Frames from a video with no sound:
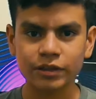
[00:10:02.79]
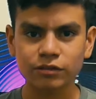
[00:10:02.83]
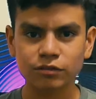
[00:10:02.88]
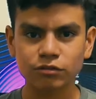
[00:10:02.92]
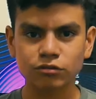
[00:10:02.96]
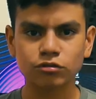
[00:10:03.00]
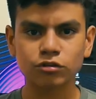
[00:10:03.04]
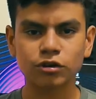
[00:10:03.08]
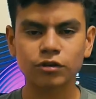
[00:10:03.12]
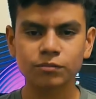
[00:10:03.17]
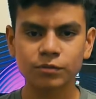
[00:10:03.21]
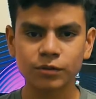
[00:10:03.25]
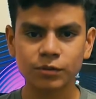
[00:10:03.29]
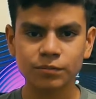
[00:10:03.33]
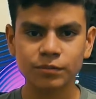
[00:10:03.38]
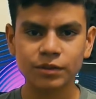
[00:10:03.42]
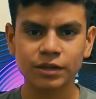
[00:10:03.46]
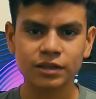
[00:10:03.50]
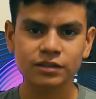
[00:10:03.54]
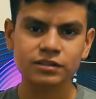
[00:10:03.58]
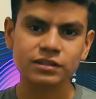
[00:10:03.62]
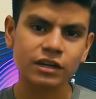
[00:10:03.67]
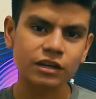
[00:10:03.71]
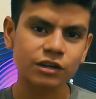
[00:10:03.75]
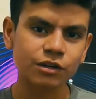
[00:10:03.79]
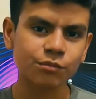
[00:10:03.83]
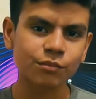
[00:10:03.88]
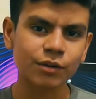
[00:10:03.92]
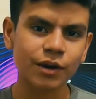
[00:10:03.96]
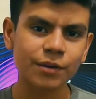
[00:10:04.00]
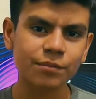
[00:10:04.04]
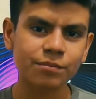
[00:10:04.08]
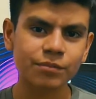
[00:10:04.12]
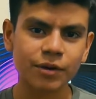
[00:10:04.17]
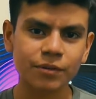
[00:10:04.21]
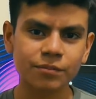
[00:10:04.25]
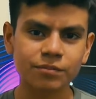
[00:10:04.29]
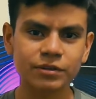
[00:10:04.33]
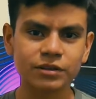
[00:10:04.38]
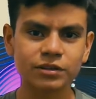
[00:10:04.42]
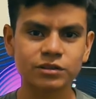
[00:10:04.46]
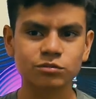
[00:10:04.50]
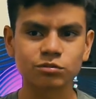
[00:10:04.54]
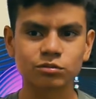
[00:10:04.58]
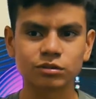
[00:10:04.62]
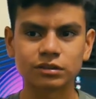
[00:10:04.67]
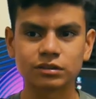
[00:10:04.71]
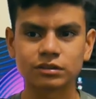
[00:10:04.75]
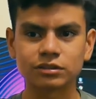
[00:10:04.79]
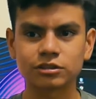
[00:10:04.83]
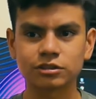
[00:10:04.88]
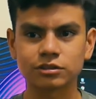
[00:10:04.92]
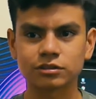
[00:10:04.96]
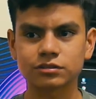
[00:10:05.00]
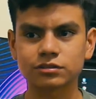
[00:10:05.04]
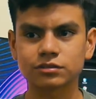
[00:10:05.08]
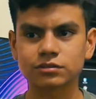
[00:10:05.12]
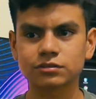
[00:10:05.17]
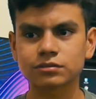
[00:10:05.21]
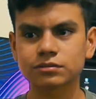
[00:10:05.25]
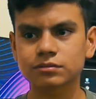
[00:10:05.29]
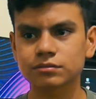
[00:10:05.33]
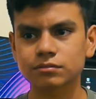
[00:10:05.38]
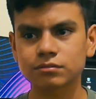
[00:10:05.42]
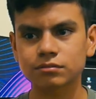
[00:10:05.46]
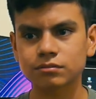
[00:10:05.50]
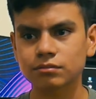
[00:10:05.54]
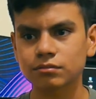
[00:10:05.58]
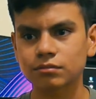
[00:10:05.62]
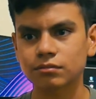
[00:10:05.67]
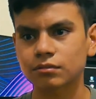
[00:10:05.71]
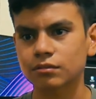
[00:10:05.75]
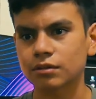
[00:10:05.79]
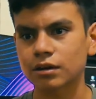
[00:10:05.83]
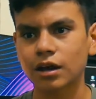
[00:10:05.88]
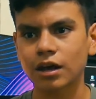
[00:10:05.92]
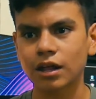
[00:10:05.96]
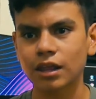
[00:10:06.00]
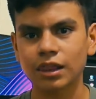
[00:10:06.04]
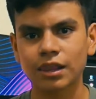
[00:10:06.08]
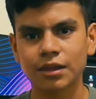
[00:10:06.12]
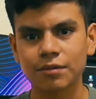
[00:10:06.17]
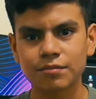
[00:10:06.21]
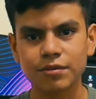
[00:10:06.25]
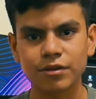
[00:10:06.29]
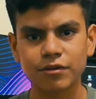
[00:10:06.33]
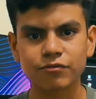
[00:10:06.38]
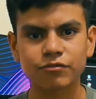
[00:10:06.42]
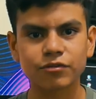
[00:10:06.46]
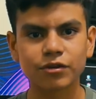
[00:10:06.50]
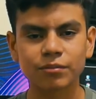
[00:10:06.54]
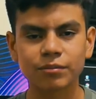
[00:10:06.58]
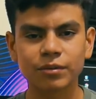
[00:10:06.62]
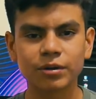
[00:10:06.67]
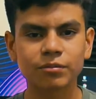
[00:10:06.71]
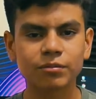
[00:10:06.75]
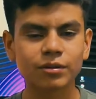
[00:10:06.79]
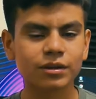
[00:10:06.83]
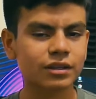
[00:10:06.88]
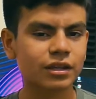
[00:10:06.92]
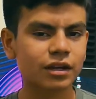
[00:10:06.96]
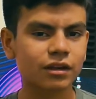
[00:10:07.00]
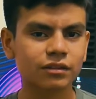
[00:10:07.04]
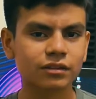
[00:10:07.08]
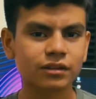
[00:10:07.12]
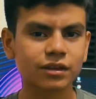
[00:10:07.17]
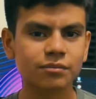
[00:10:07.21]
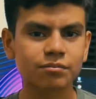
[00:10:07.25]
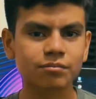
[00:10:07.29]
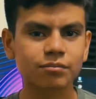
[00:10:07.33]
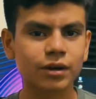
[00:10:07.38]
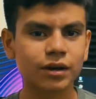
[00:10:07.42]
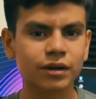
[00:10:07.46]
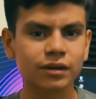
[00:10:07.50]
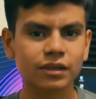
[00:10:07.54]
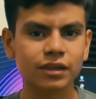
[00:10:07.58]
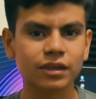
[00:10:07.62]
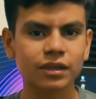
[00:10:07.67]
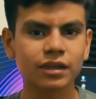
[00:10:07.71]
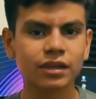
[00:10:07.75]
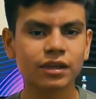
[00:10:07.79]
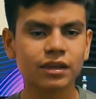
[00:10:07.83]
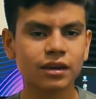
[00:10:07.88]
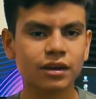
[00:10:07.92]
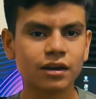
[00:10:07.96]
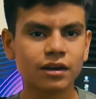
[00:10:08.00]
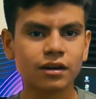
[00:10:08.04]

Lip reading: the doorbell because I knew my puppies would just not let me film it without them barking.